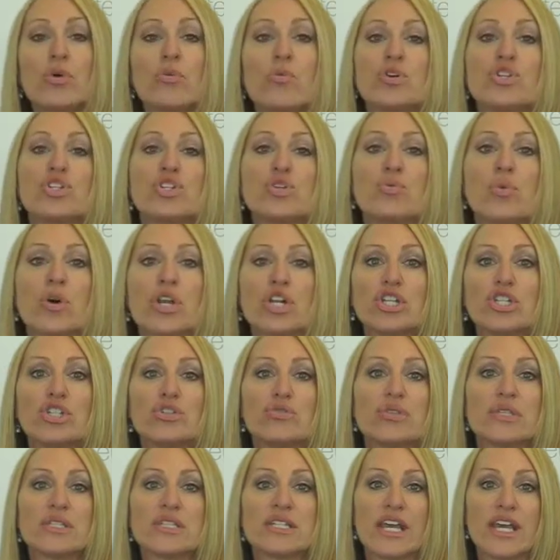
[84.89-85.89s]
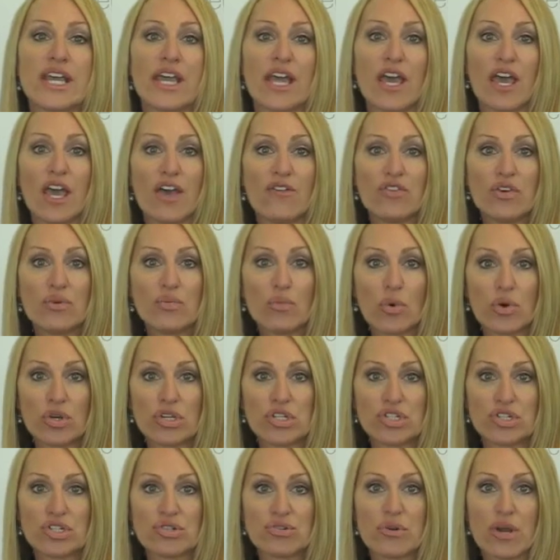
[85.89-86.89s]
What you want to do is take a heavy
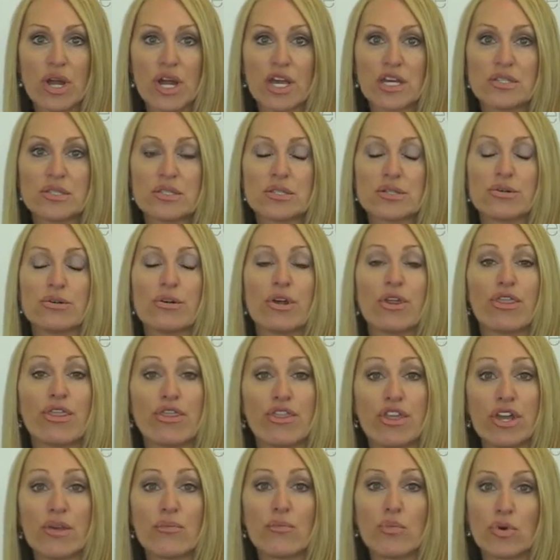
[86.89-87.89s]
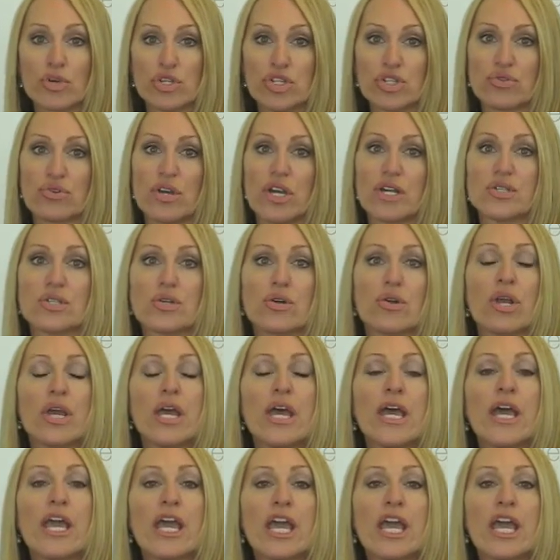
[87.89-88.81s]
moisturizer, a thick moisturizer,